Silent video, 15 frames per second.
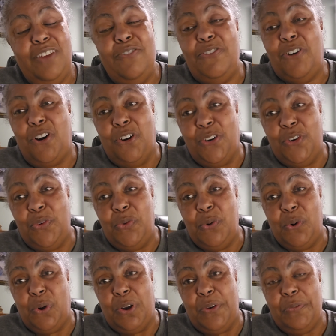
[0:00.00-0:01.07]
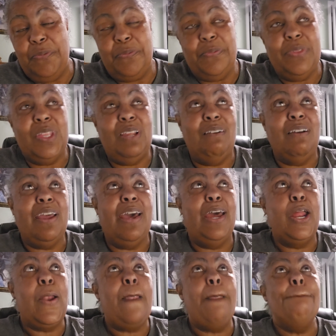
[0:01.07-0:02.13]
and fought in the war.
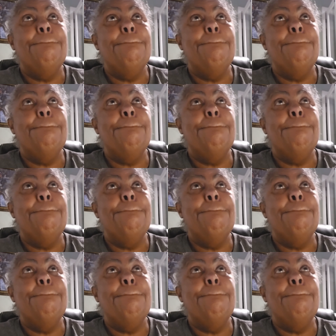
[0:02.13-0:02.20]
Okay?